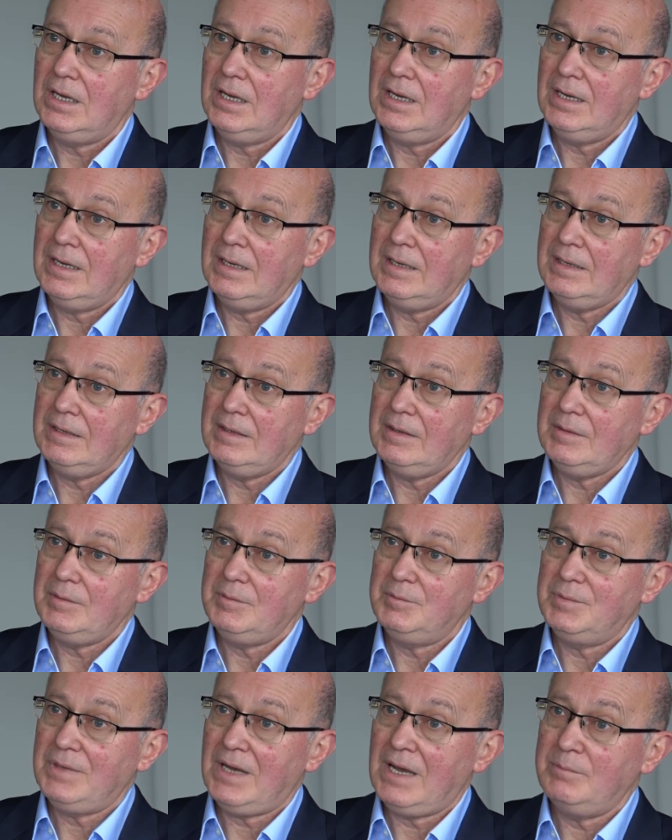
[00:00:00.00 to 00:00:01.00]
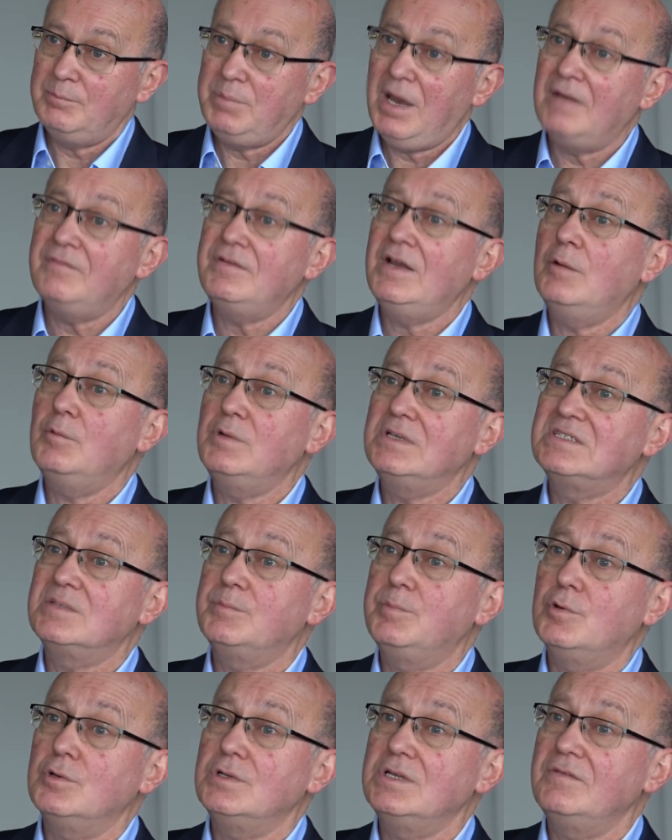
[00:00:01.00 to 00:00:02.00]
and Pavel we
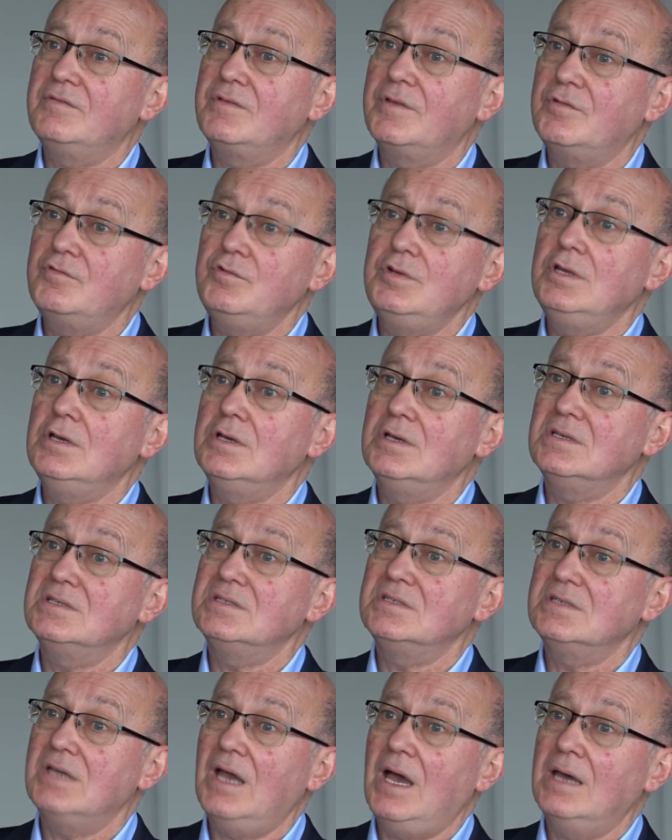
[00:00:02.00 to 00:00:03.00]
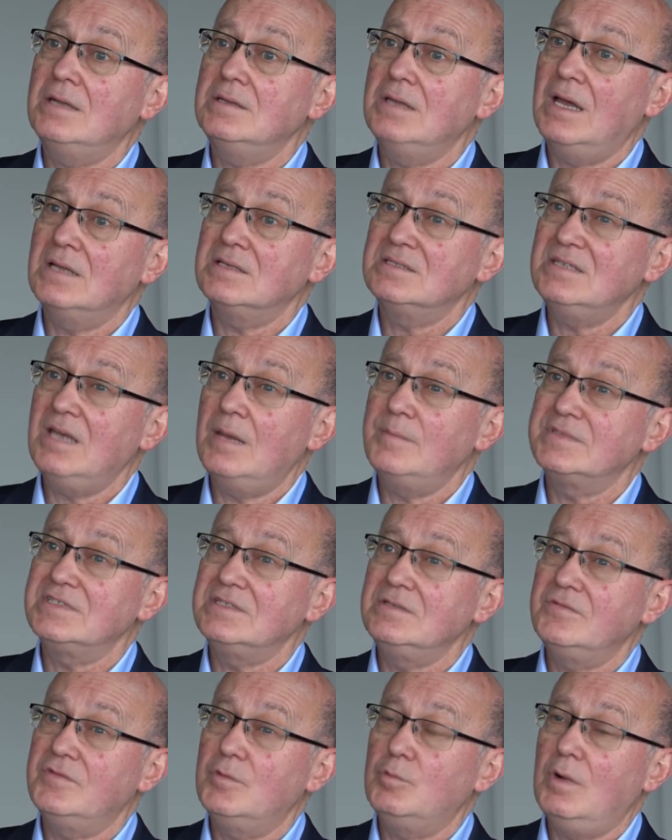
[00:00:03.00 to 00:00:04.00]
supported for 3 years, and
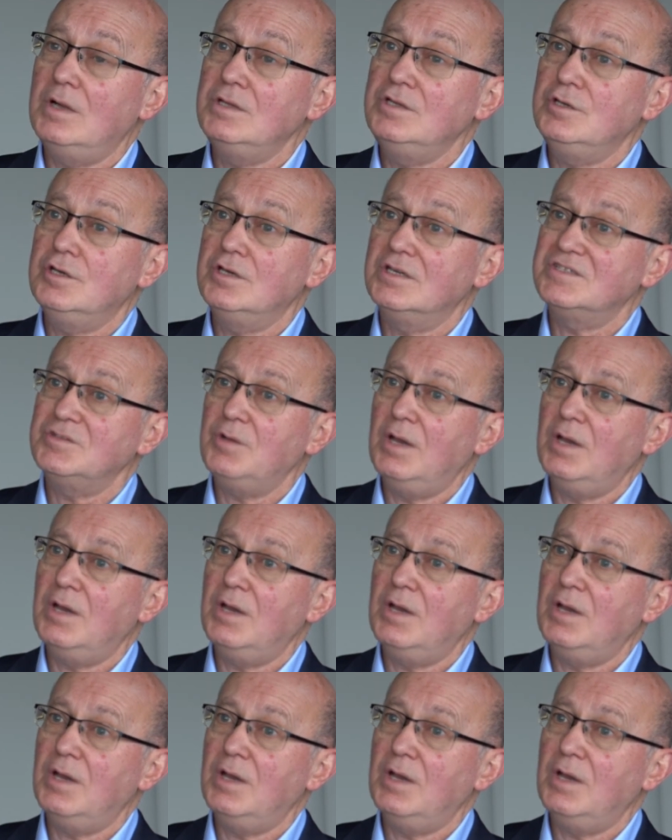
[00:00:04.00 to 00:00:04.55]
Samson for 1 year.